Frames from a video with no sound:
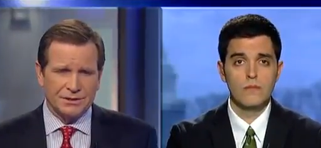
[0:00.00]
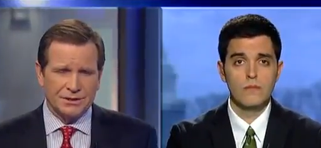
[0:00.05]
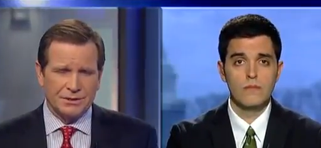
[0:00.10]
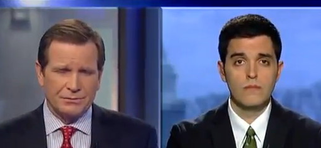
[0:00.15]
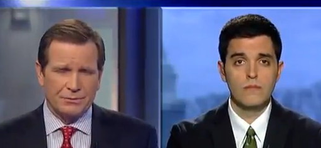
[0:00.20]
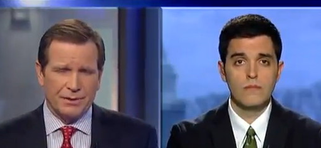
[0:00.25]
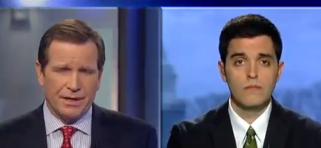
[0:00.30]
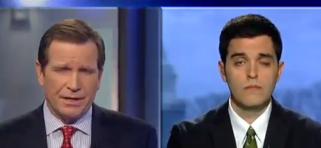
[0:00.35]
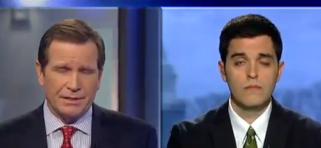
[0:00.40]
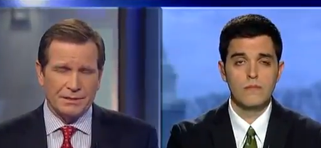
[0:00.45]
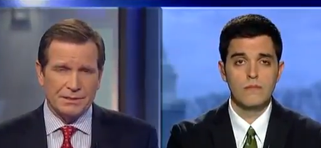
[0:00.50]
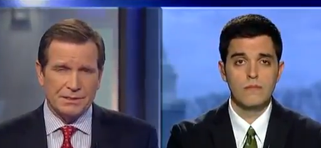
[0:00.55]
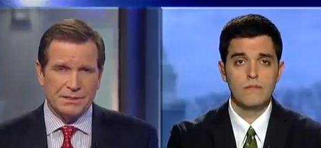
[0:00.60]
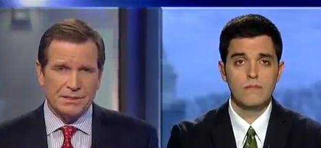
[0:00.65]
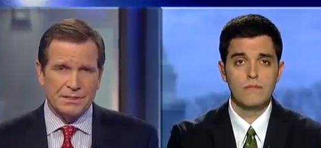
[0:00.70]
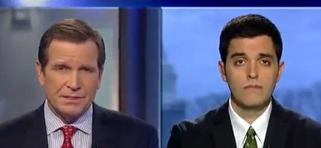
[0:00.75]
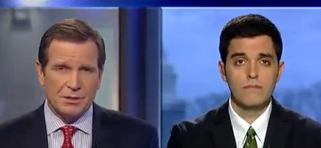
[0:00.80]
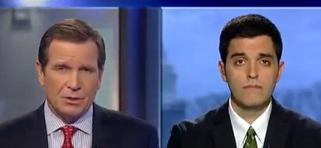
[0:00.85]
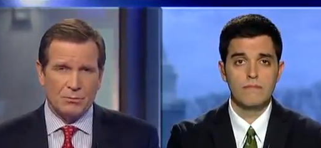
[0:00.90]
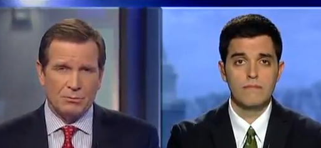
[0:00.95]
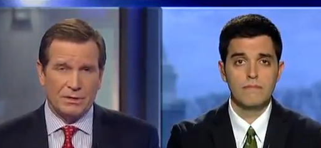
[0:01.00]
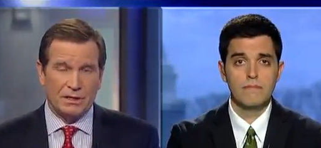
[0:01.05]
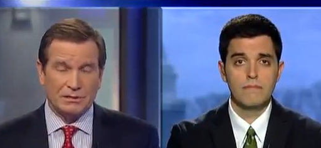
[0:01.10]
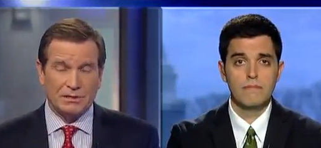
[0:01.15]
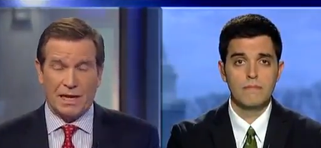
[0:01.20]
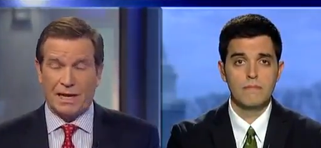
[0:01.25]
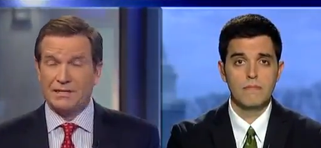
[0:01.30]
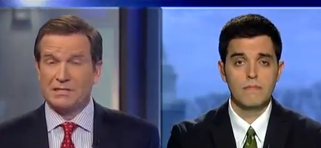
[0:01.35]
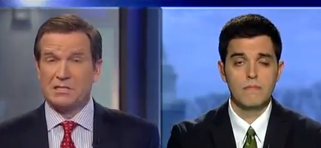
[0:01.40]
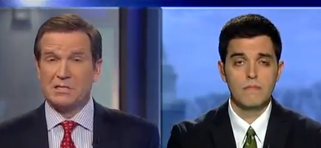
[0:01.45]
Speaker 1: she raised so
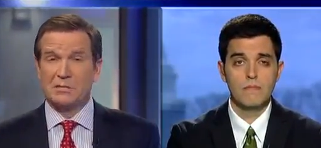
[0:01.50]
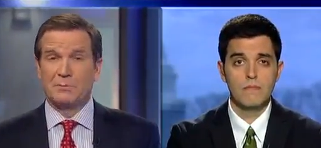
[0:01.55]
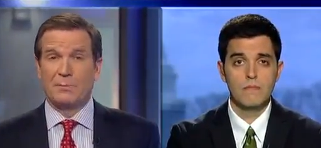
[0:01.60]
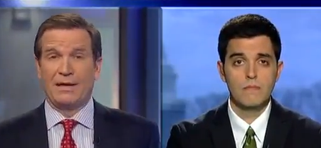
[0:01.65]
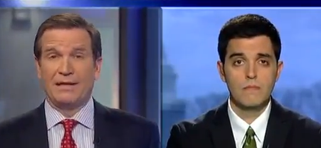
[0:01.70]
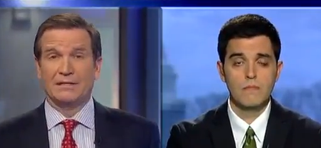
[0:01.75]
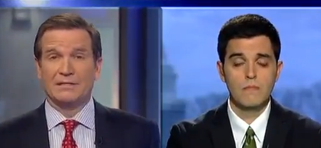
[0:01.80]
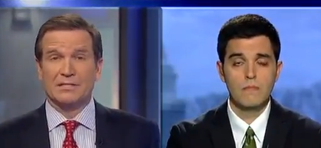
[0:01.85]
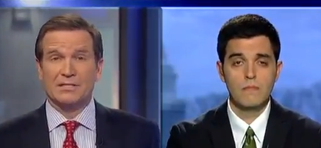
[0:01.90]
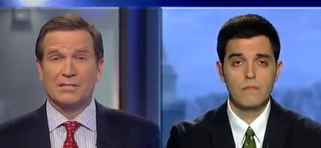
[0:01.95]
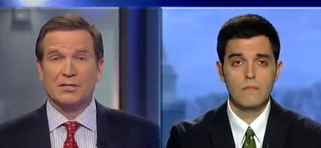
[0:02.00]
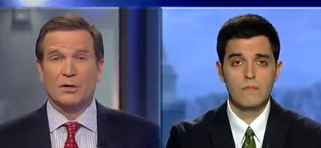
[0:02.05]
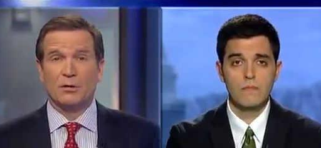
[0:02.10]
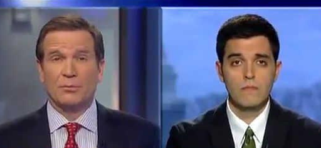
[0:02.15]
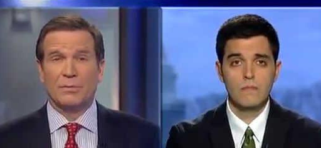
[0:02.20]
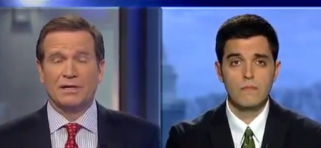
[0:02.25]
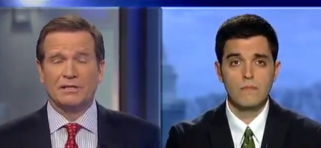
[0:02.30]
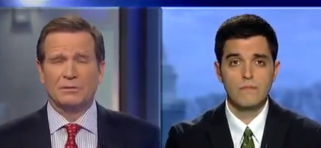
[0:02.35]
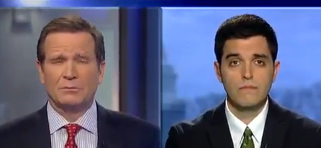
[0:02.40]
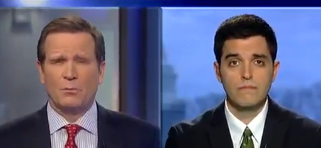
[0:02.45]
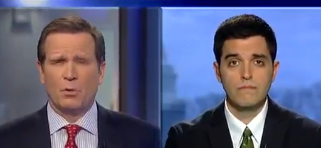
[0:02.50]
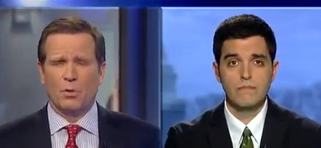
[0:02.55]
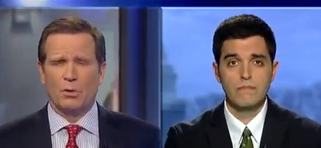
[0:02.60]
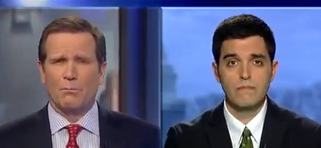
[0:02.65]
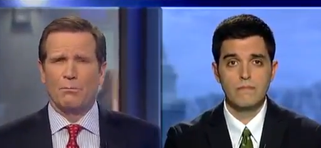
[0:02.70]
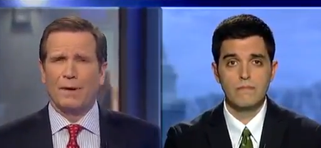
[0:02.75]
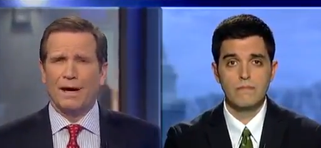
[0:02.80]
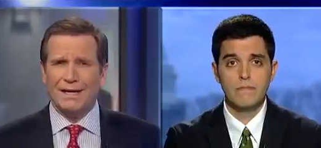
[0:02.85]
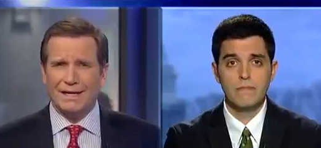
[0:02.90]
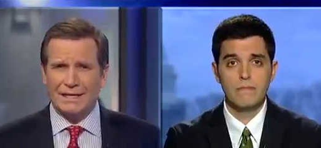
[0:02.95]
much and spent so much more
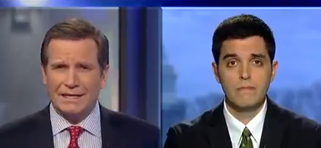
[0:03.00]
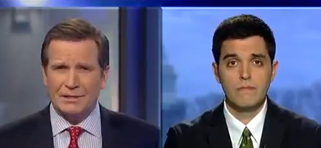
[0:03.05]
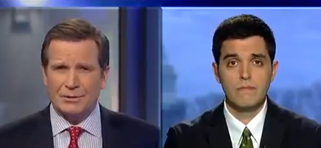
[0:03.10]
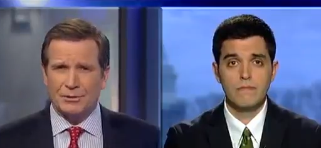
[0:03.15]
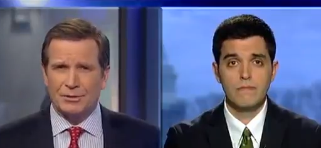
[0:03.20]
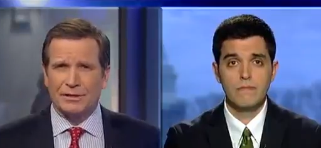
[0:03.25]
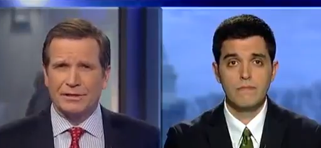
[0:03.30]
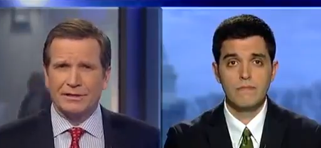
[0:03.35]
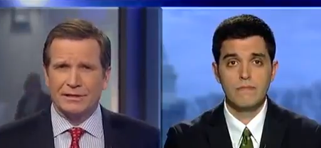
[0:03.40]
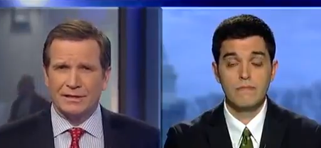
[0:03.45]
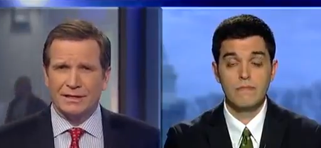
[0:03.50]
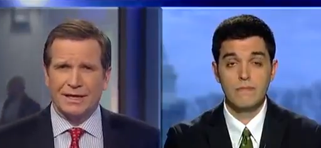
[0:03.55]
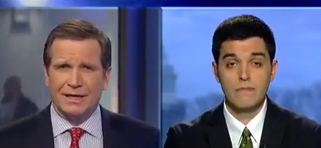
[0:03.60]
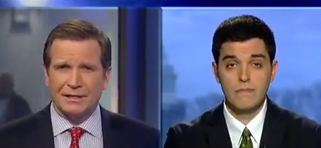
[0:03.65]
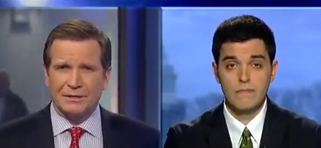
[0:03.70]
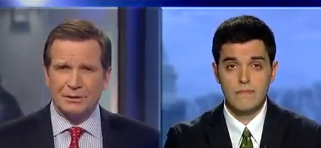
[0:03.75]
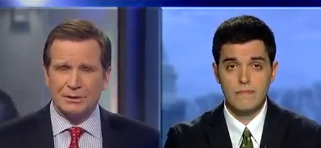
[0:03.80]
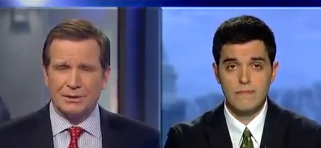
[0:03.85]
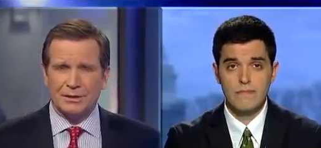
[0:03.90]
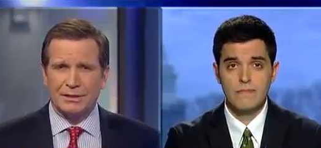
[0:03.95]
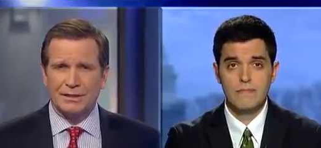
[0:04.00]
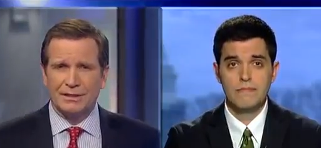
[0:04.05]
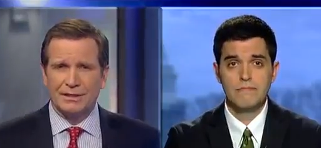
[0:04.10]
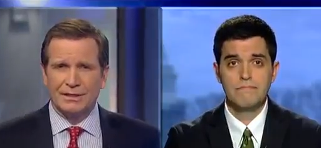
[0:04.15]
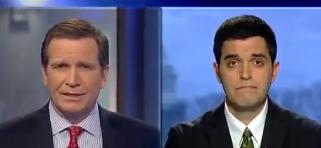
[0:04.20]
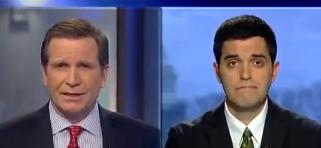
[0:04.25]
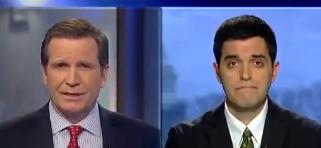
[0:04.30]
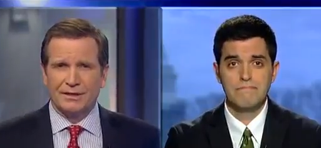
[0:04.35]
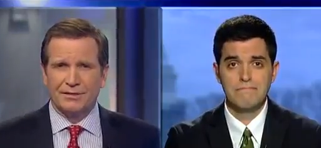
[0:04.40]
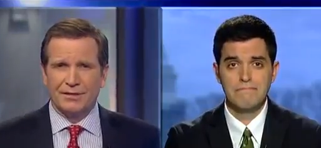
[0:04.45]
money during the election
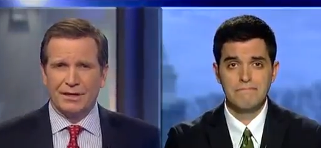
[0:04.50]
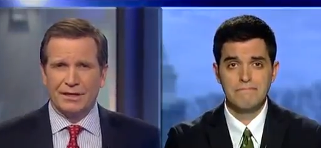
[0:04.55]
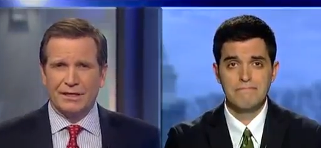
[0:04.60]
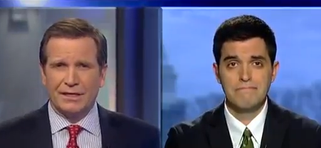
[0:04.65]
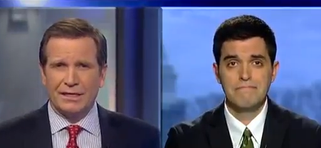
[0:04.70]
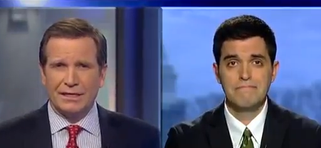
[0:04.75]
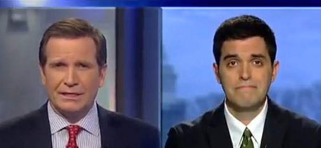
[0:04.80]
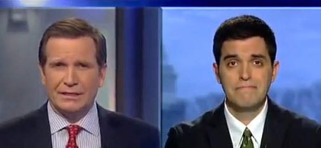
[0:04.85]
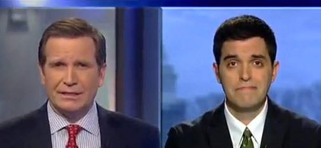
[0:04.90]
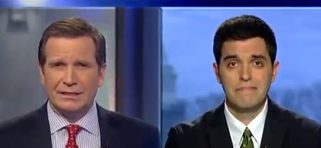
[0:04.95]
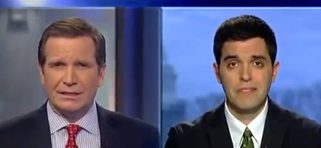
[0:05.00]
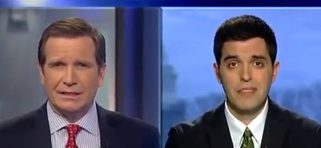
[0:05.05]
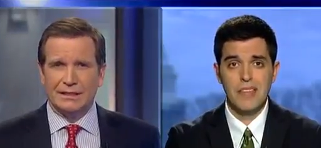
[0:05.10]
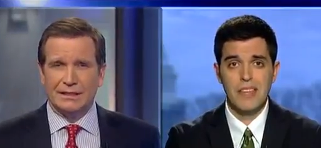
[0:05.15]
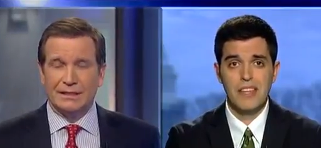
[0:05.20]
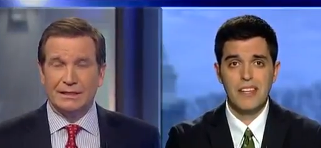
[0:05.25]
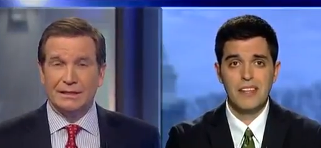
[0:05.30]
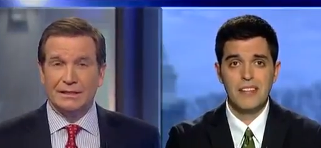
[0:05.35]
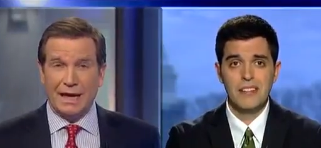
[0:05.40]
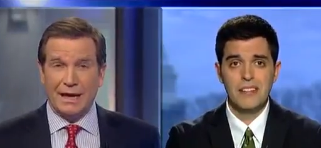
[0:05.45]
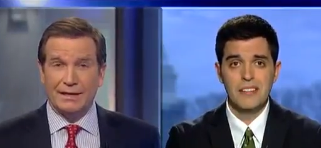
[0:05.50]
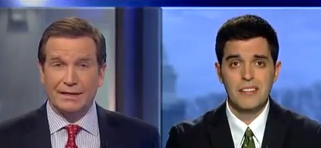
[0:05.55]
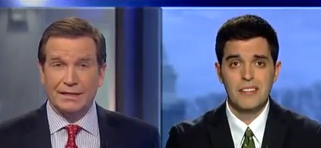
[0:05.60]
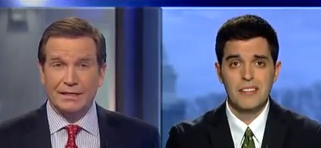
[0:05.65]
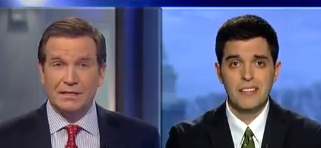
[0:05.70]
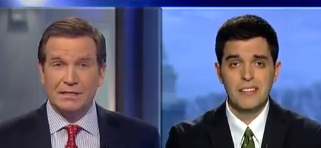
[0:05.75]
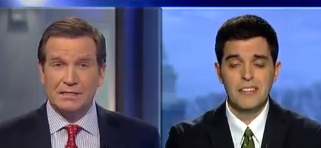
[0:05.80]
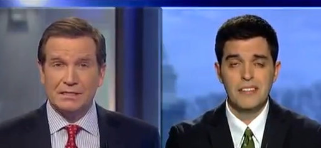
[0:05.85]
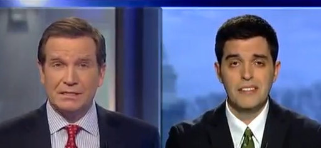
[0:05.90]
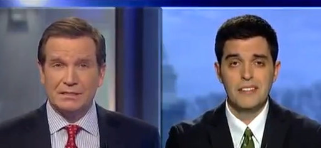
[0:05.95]
than he did, and, and
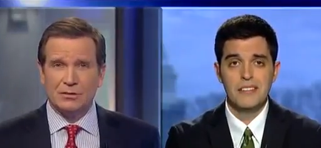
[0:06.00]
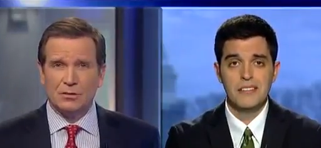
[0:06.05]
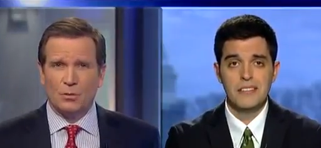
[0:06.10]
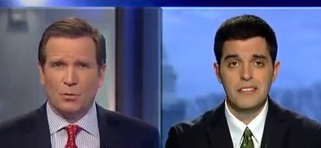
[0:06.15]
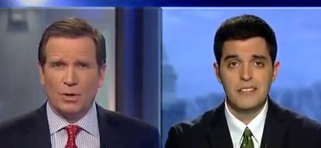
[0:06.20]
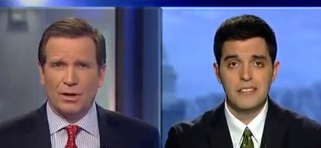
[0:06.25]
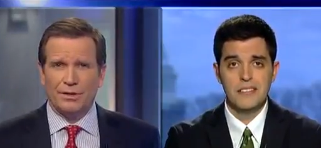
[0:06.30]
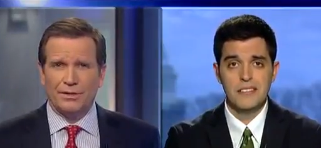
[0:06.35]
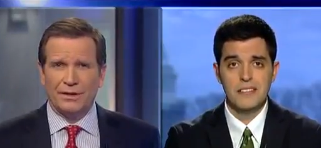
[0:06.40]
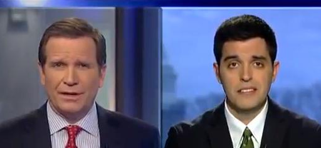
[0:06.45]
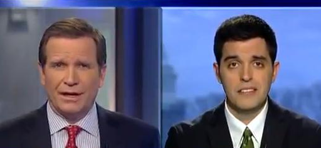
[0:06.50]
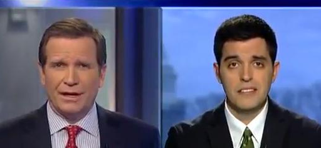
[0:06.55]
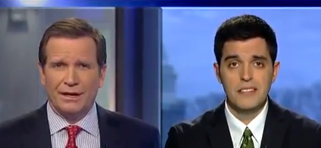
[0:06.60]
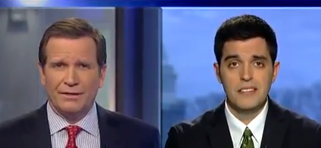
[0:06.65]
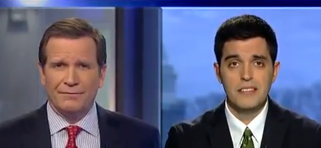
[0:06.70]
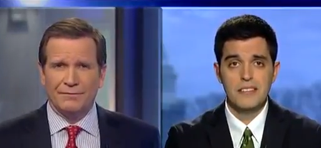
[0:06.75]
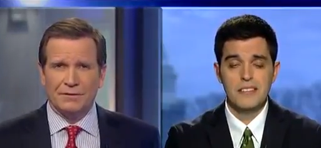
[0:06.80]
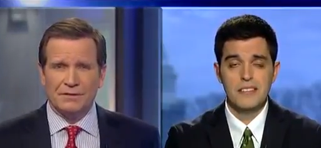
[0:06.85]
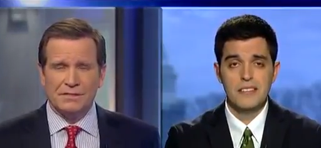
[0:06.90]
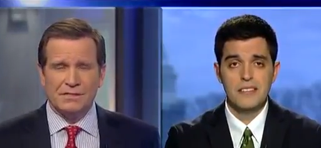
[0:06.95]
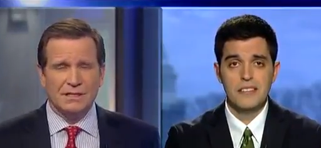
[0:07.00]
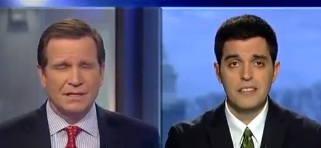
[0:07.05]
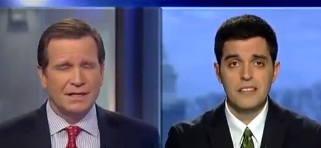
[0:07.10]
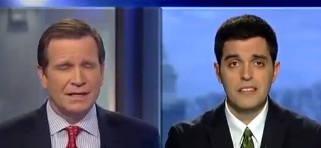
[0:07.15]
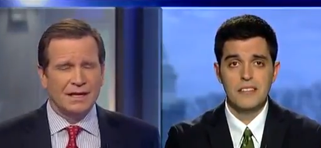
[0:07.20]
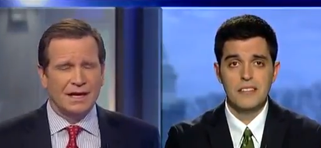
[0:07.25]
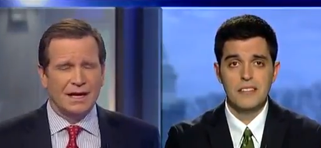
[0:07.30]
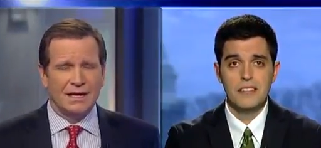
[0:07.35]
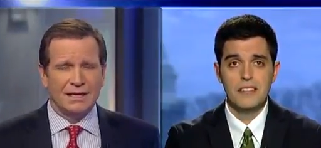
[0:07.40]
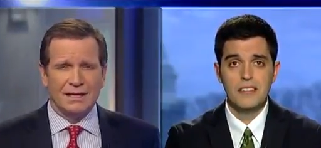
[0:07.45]
he still won the office.
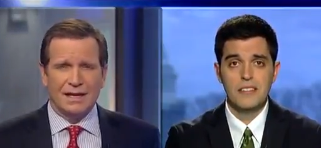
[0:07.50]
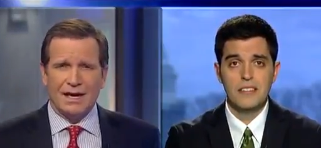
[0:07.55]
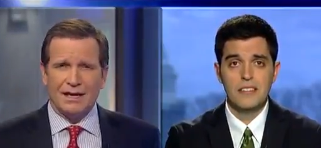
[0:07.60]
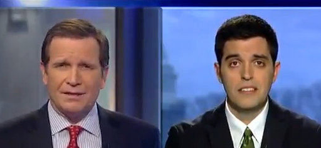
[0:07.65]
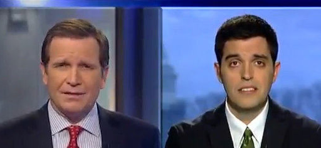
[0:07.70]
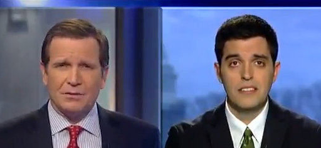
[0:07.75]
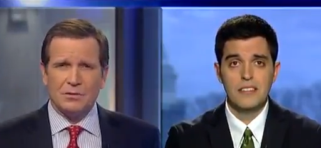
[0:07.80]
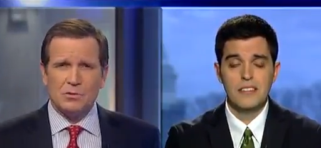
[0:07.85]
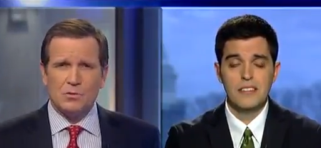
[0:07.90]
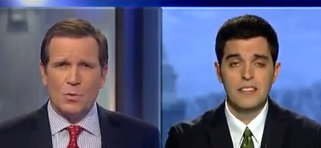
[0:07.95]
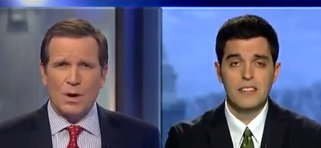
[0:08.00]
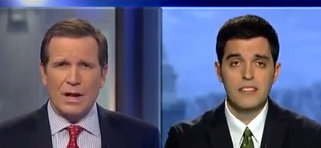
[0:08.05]
A lot of those